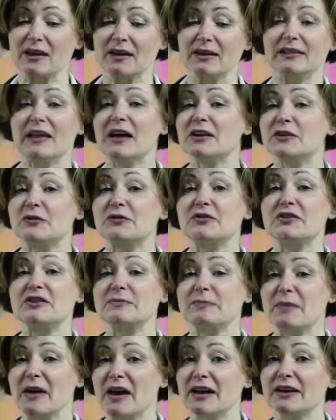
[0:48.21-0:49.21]
a lot of
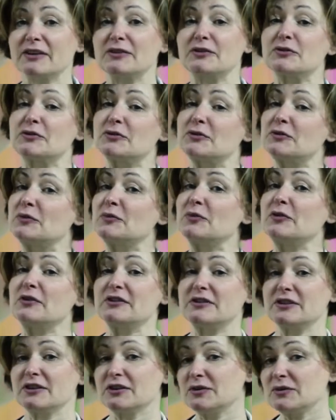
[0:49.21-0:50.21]
respect to
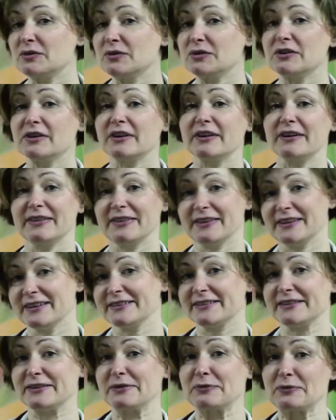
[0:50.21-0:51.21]
what they're doing. I
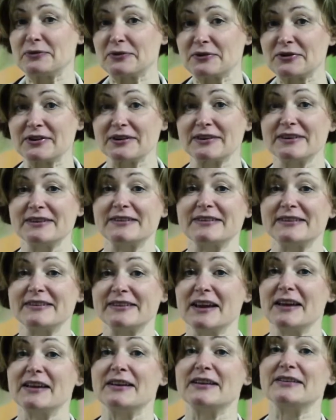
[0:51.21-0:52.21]
think their work is
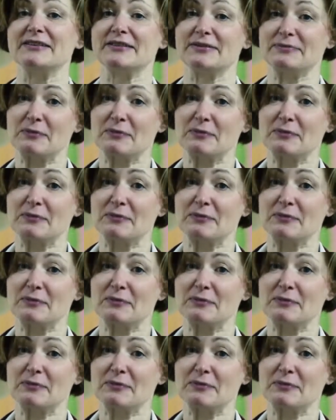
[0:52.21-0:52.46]
the